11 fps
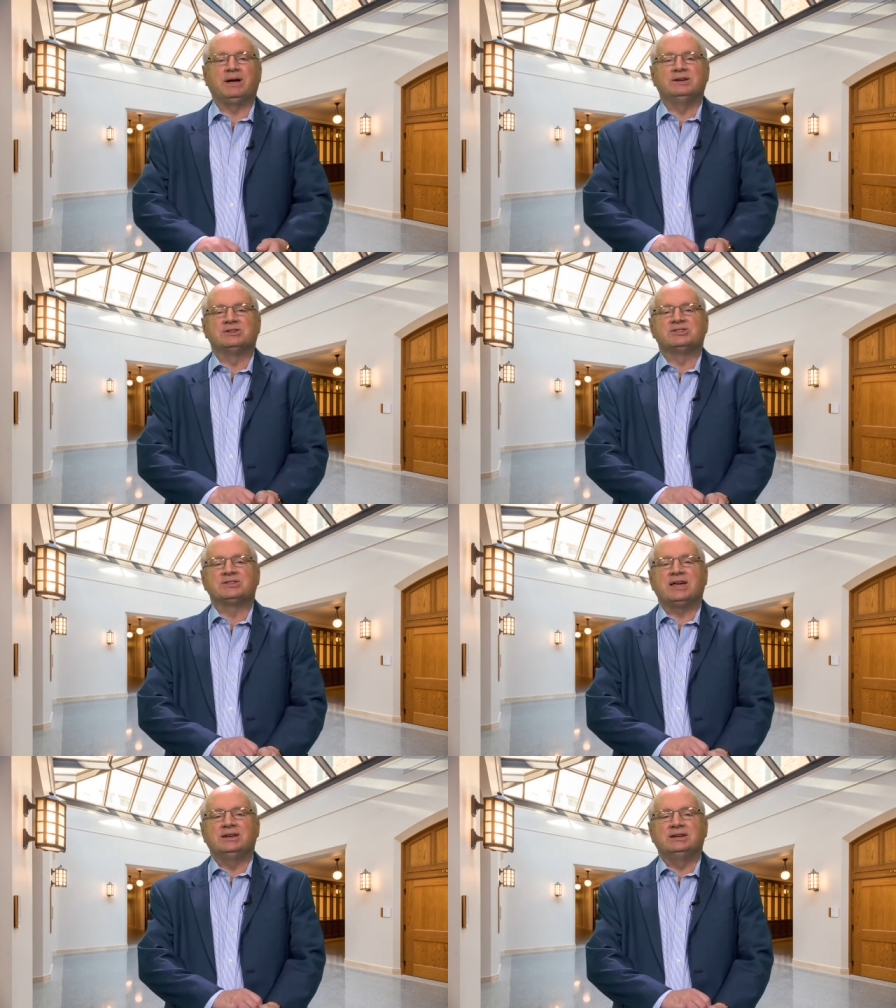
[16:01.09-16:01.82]

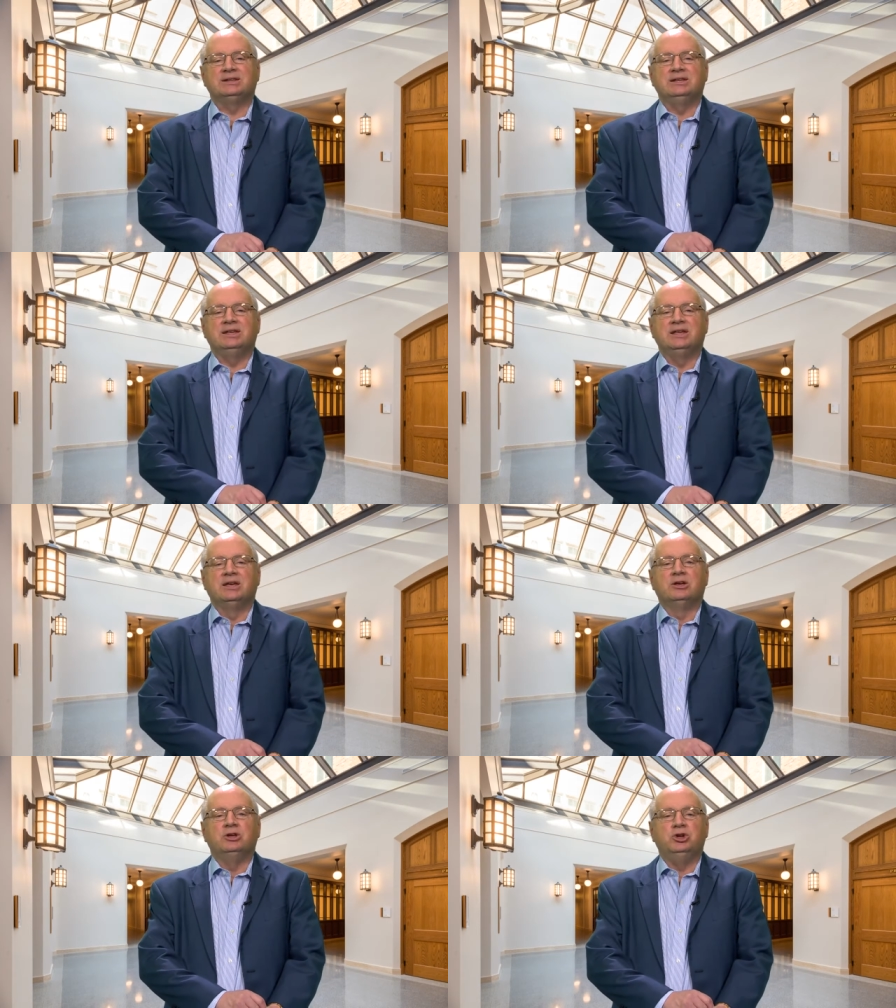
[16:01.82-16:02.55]
decidedly
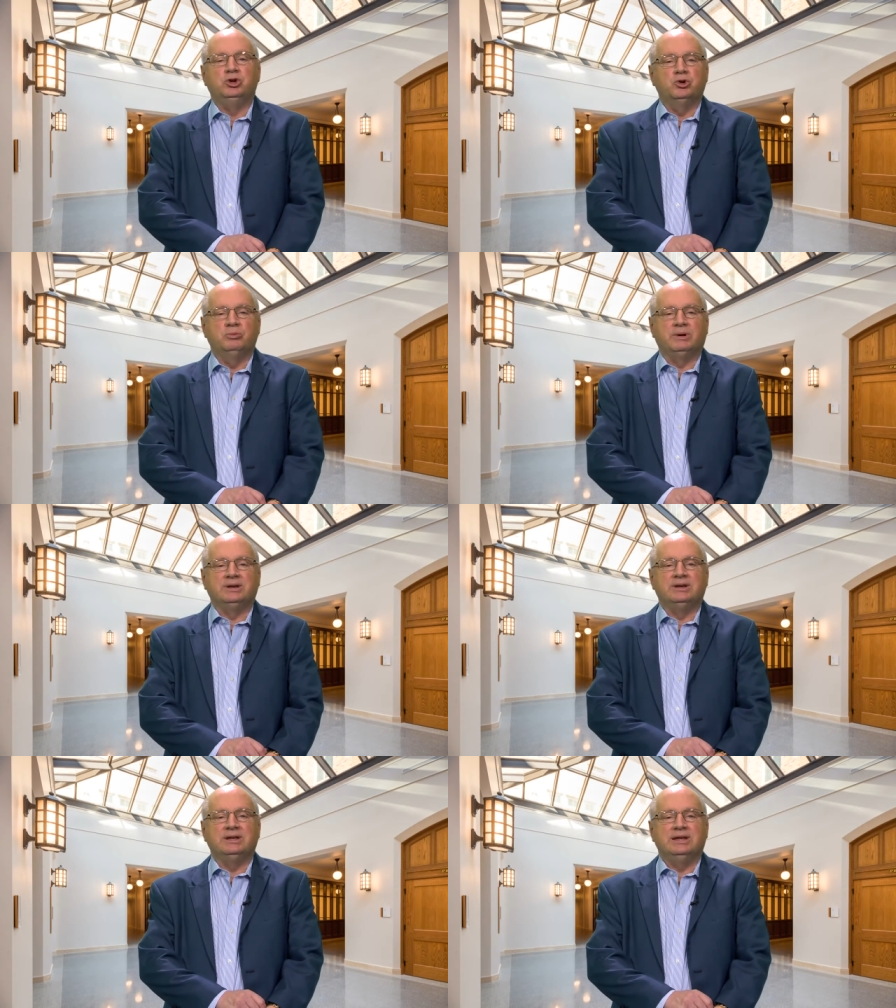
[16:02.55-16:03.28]

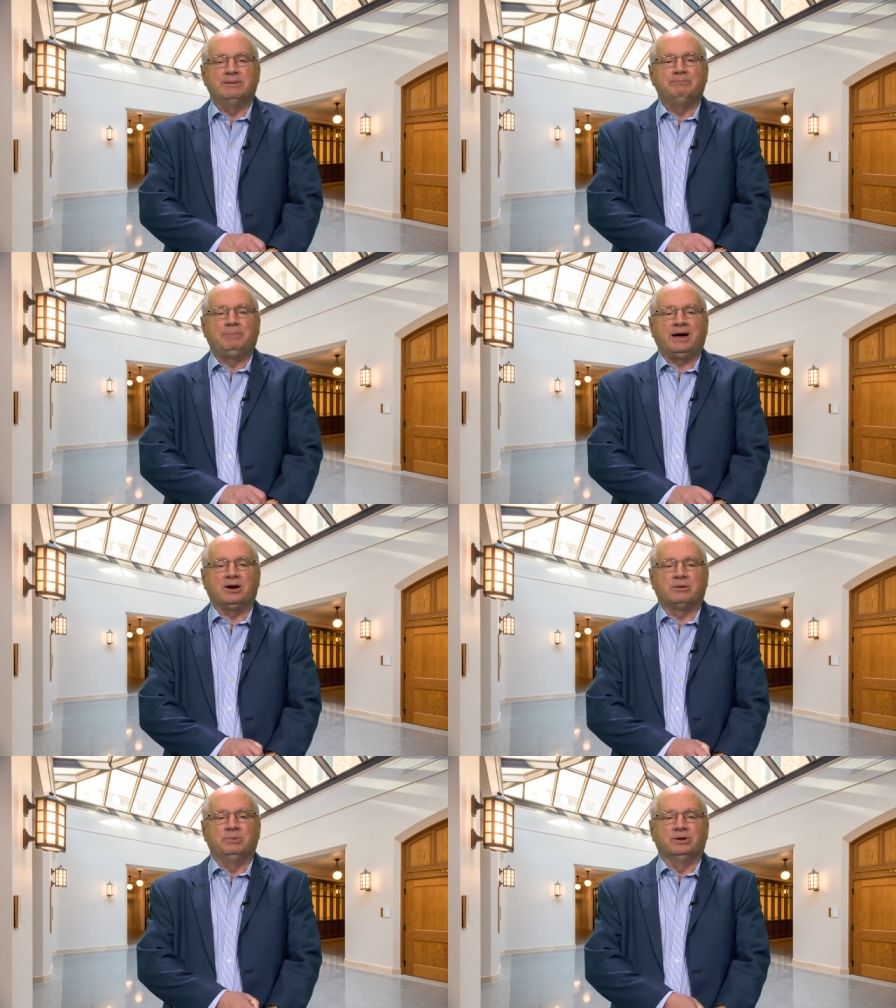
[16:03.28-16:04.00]
human
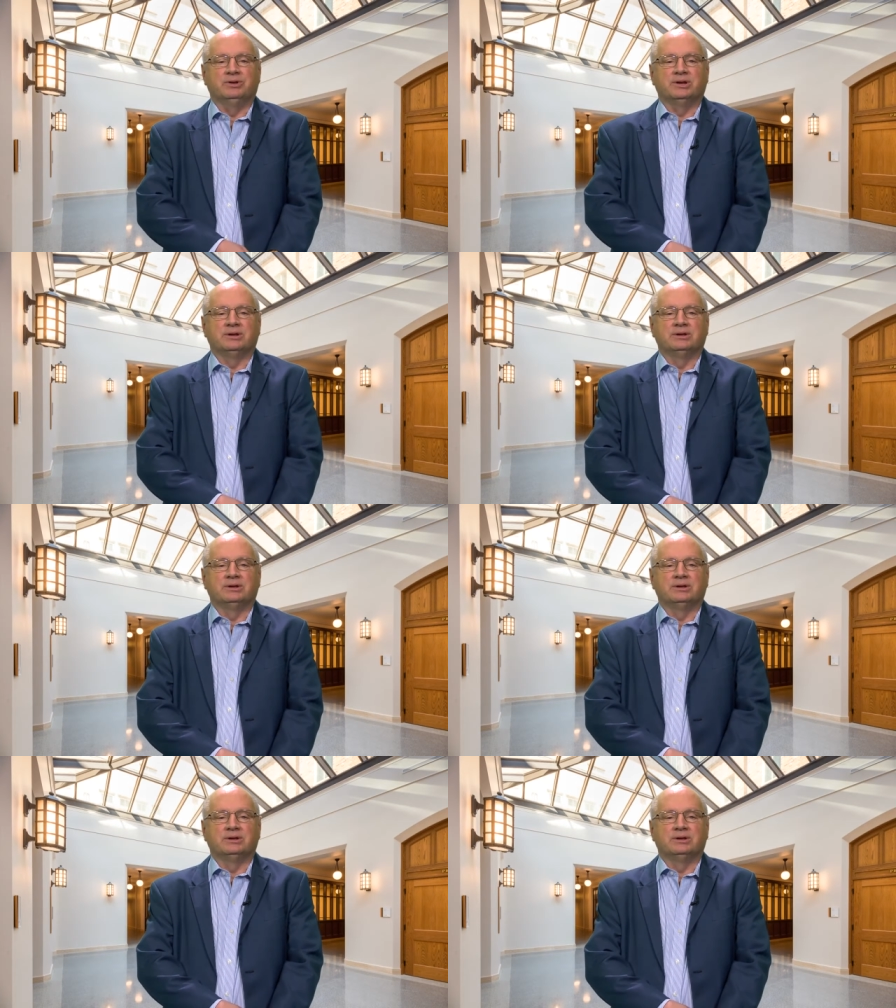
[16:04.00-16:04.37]
empire building.